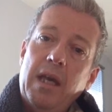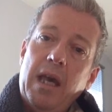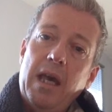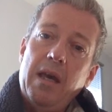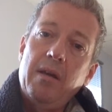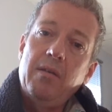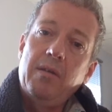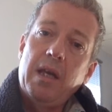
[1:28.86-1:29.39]

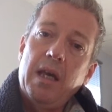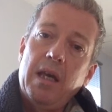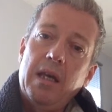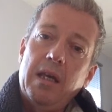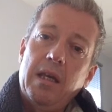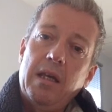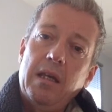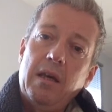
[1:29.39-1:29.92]

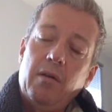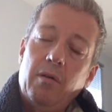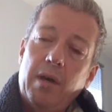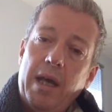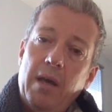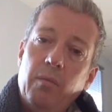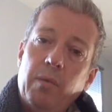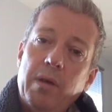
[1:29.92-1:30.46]

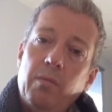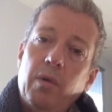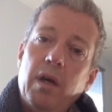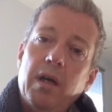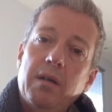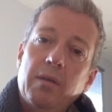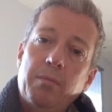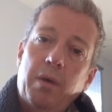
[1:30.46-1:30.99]
how we
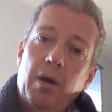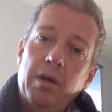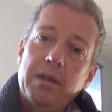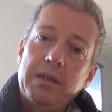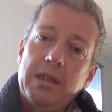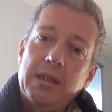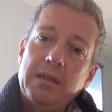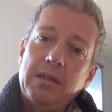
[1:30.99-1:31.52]
work the
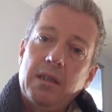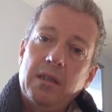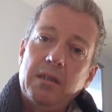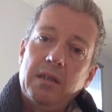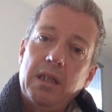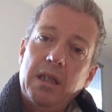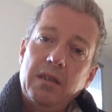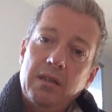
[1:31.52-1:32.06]
politics,
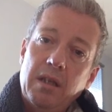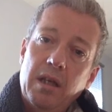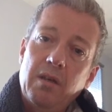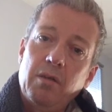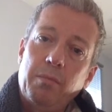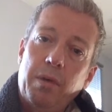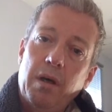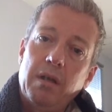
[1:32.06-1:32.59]
the
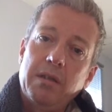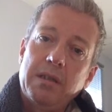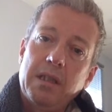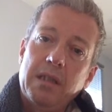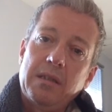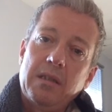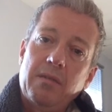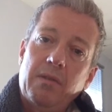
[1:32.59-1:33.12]
internal
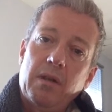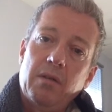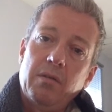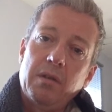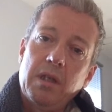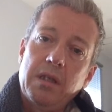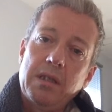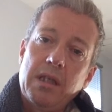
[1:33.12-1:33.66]
politics of our
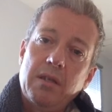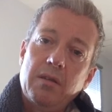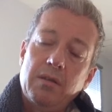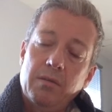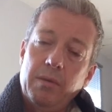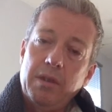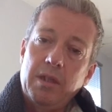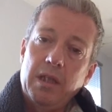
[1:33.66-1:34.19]

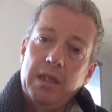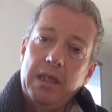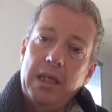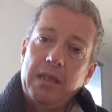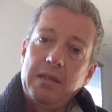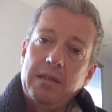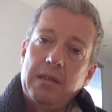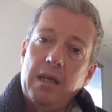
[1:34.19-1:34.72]
organisations, which I
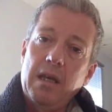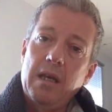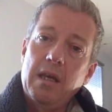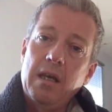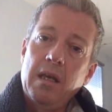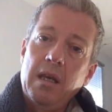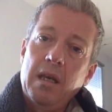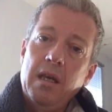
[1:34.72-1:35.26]
guess
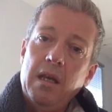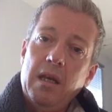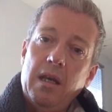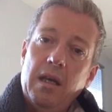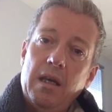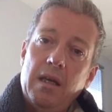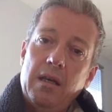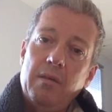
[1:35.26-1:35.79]

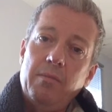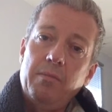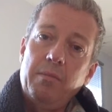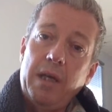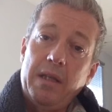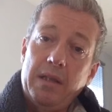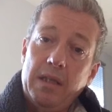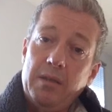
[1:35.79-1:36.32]

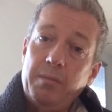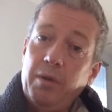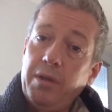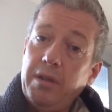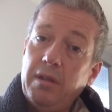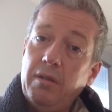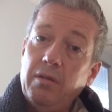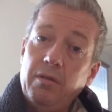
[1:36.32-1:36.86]
at this
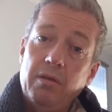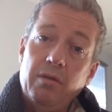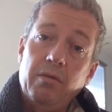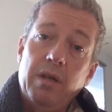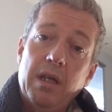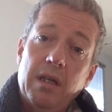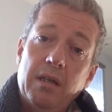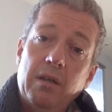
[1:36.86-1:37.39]
point in your
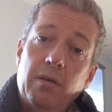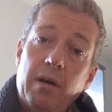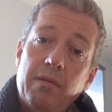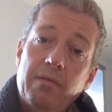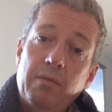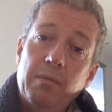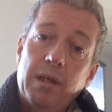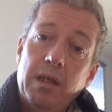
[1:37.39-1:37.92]
career you
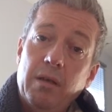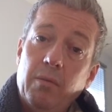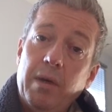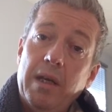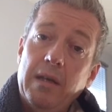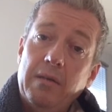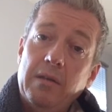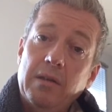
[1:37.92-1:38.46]
are familiar
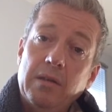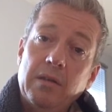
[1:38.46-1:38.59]
with,